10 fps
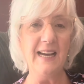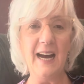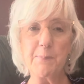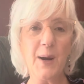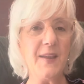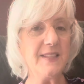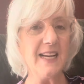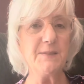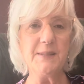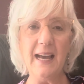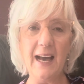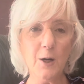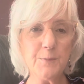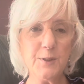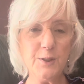I pray this has been a
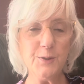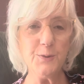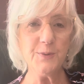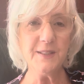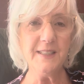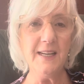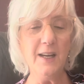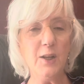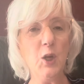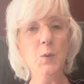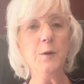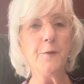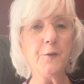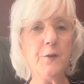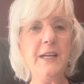help to you. You will
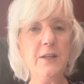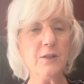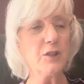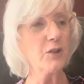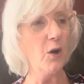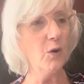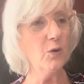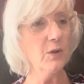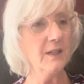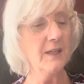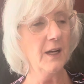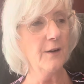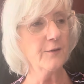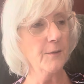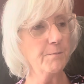free your soul
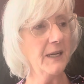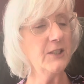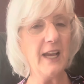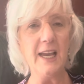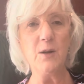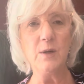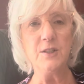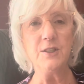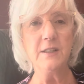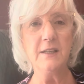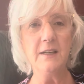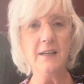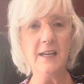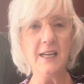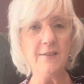from much anguish
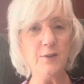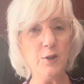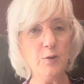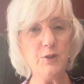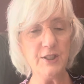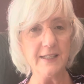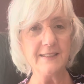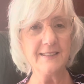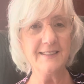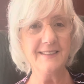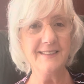if you just